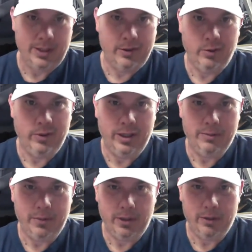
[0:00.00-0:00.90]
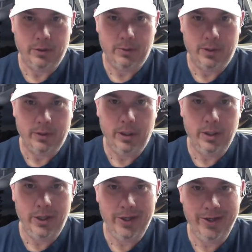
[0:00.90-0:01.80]
I know that, but I don't know
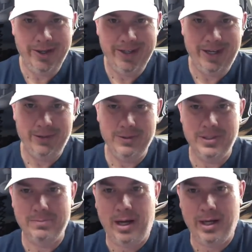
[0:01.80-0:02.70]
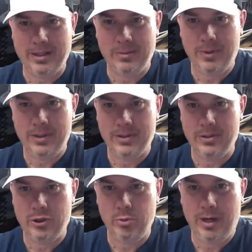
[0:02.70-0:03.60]
why. I use this box so much, the
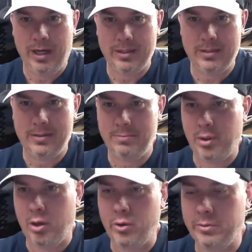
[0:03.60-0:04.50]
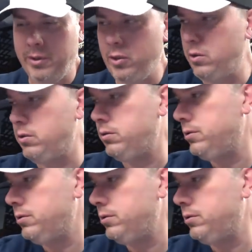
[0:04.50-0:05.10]
shoebox priority mail